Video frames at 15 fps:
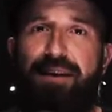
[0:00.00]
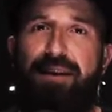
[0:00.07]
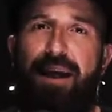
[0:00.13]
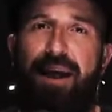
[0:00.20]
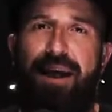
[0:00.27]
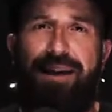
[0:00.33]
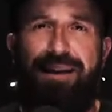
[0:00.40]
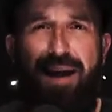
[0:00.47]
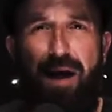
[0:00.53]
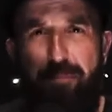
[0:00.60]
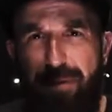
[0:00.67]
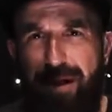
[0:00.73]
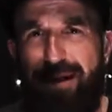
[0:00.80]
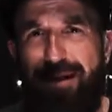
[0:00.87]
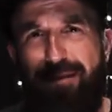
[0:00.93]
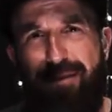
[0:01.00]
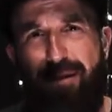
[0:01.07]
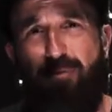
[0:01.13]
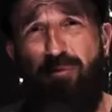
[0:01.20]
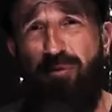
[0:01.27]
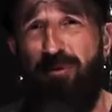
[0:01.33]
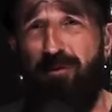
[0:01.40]
And not many of
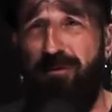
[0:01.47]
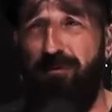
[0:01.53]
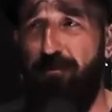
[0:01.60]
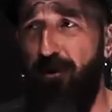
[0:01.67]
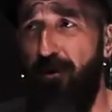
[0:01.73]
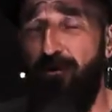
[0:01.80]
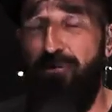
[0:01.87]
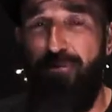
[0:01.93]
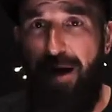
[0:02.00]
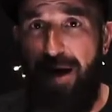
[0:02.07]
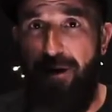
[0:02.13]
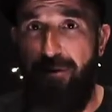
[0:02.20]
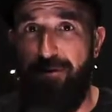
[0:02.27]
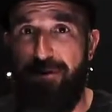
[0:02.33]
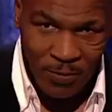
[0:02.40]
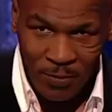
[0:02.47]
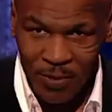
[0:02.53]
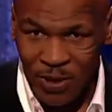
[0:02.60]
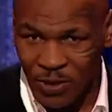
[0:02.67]
them were profound.